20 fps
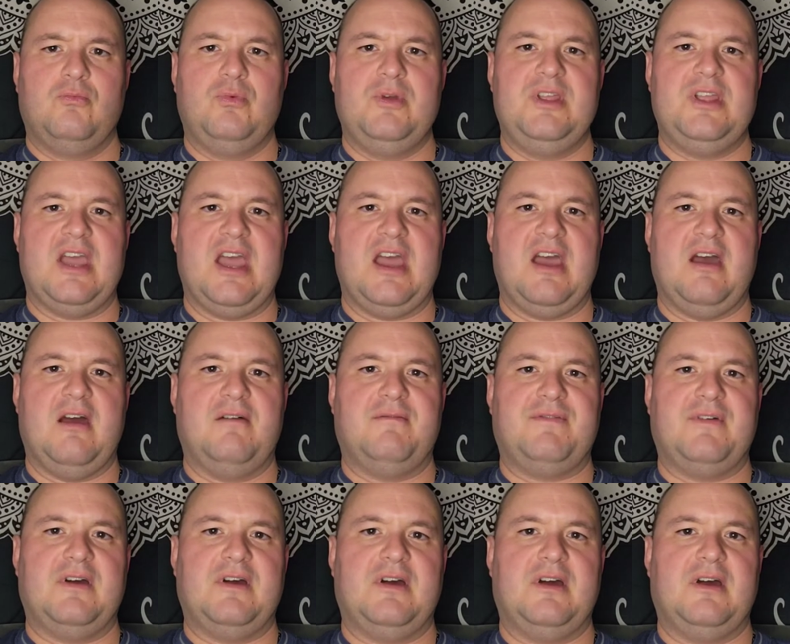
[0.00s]
we
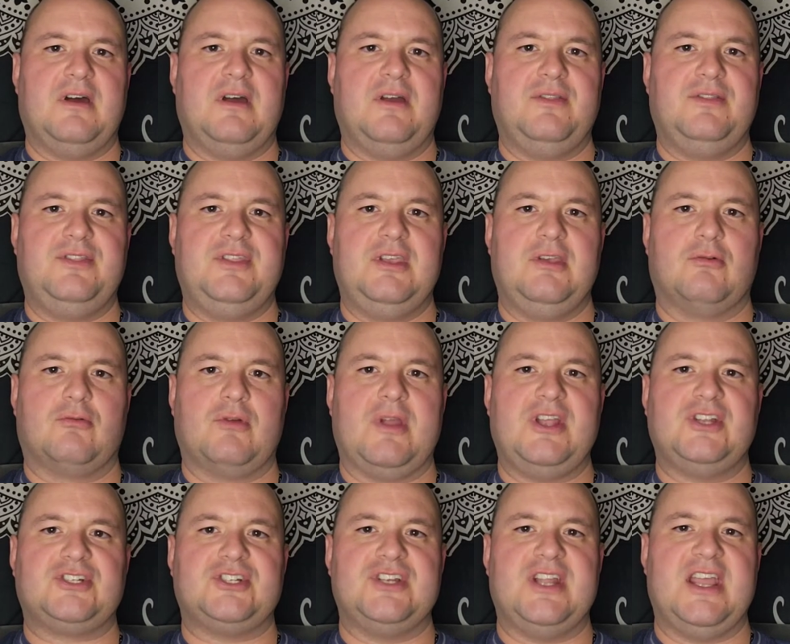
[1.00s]
have uh, the
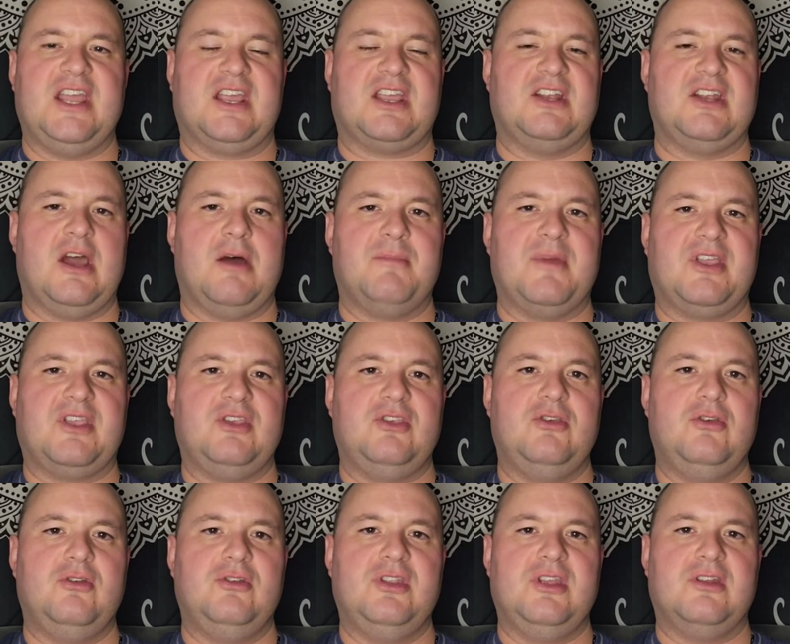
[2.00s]
Eurasian
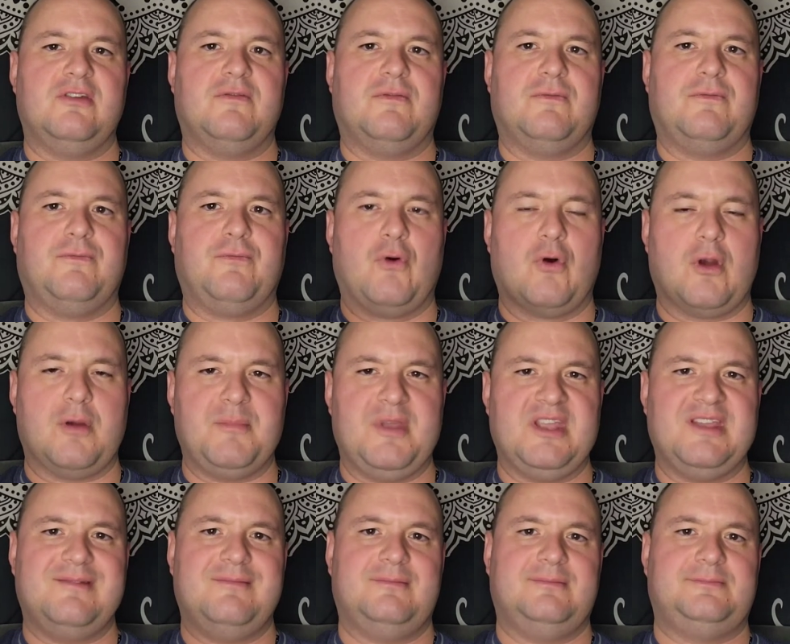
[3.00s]
Economic Union
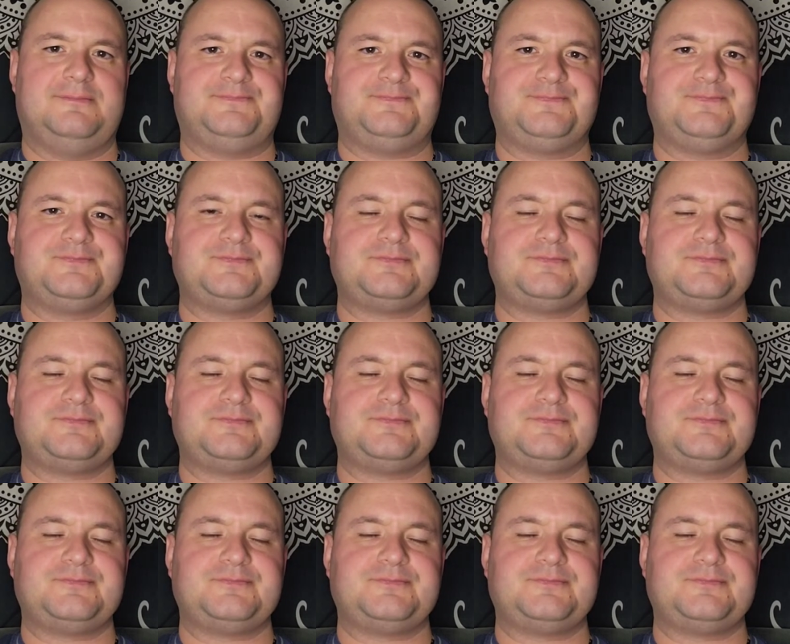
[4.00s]
forming.